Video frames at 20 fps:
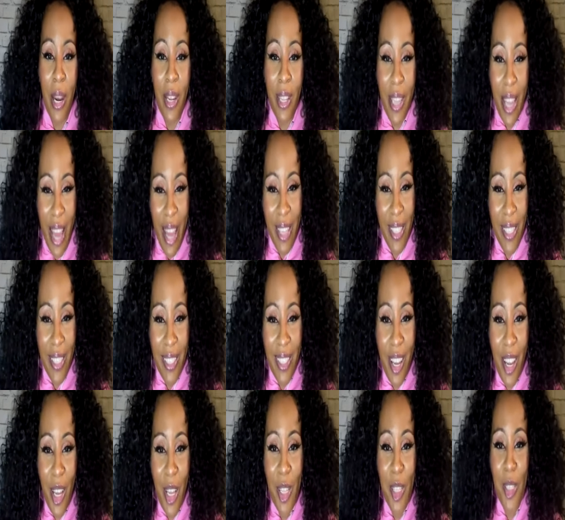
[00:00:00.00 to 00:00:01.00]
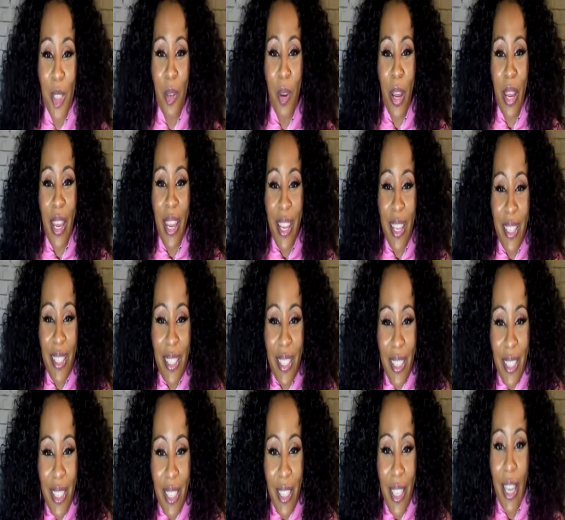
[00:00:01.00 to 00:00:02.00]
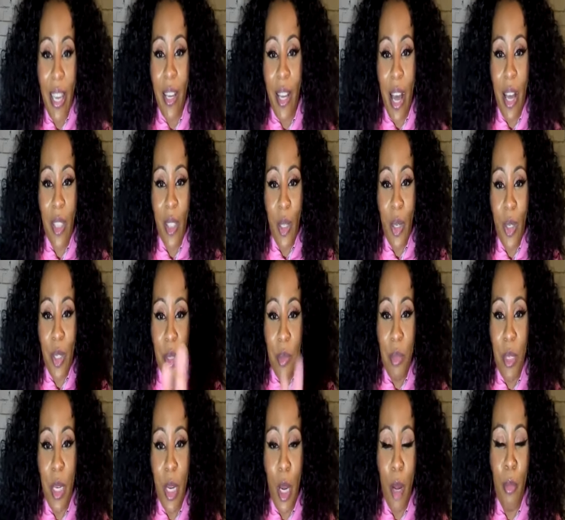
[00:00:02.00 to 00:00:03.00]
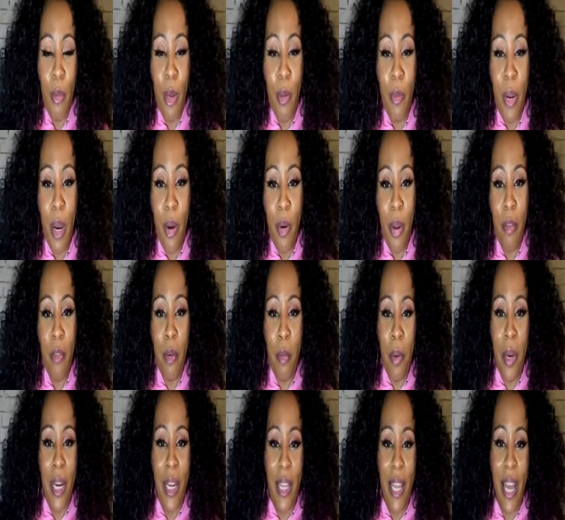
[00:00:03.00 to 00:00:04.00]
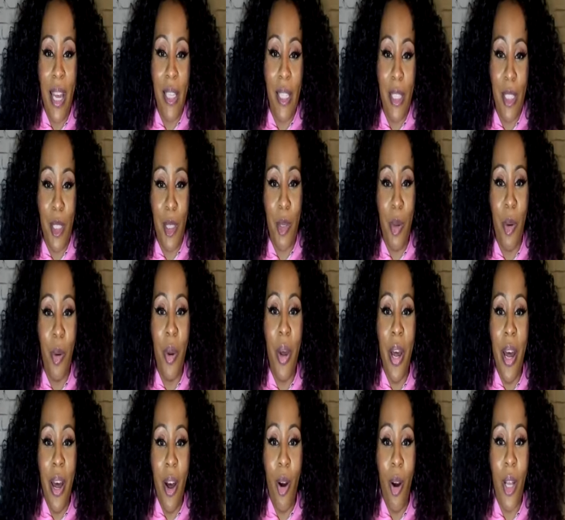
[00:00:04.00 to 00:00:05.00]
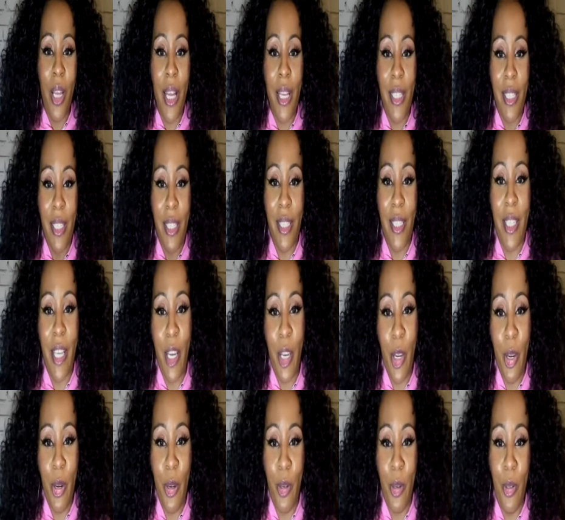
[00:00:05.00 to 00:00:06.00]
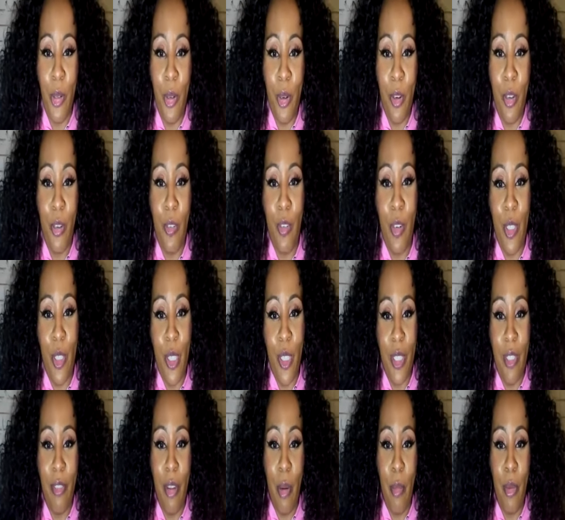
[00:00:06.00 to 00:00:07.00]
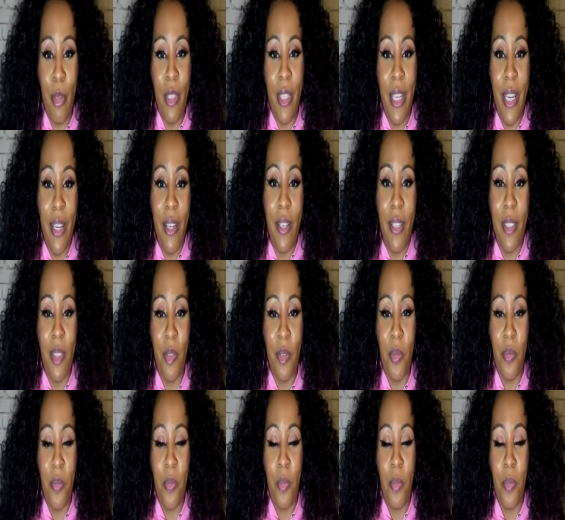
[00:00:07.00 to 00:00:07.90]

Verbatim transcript: glasses on, so I can't see. Like I saw something come up, but I don't have my glasses, so all I see is like your neurodivergent rebel thing. Okay.